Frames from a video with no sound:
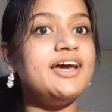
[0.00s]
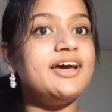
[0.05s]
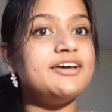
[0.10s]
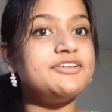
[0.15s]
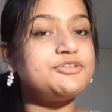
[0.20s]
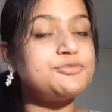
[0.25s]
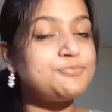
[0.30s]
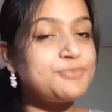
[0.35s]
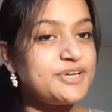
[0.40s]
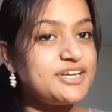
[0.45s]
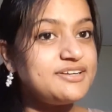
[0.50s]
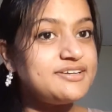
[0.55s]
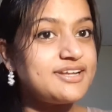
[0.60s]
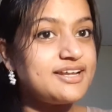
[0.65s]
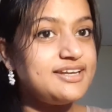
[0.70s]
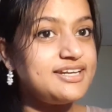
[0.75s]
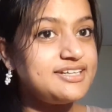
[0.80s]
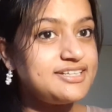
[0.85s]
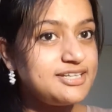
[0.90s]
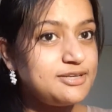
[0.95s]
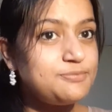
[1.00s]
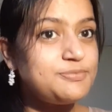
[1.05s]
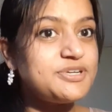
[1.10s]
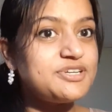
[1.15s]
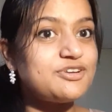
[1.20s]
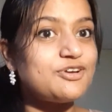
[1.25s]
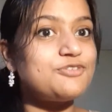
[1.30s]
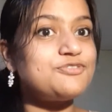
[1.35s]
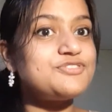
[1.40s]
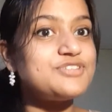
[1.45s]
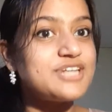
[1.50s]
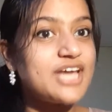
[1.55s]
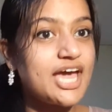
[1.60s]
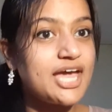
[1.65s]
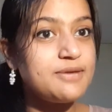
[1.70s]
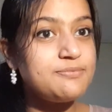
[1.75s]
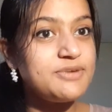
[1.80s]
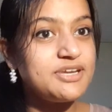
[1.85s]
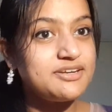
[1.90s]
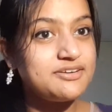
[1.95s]
spend a little bit of
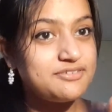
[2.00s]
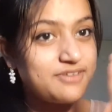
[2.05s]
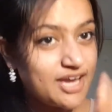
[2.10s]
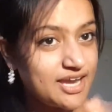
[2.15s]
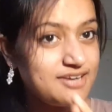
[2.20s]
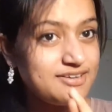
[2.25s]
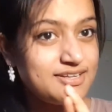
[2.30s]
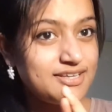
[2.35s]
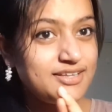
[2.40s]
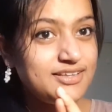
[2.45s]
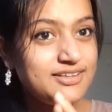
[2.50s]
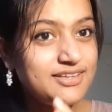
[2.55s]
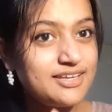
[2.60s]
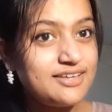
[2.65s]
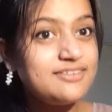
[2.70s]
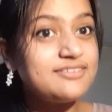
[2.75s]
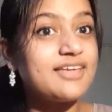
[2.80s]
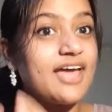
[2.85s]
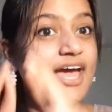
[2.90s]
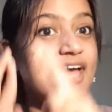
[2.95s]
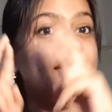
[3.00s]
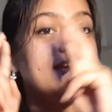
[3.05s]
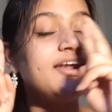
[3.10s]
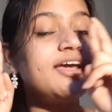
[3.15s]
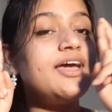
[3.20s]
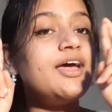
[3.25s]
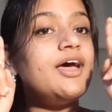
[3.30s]
time in writing this, and